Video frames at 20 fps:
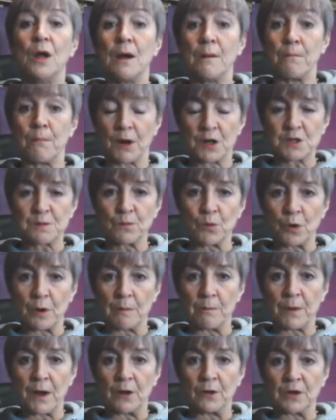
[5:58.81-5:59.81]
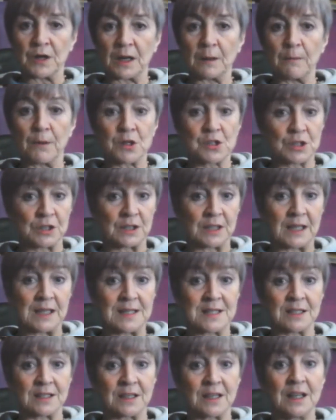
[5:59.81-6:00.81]
much more empowering, much
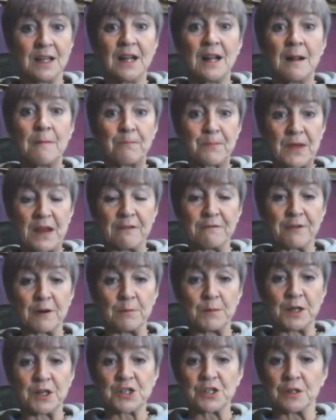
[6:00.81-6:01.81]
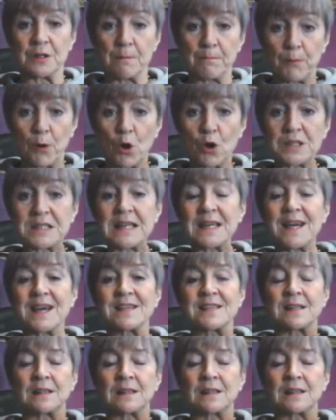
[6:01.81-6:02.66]
lighter information. The body is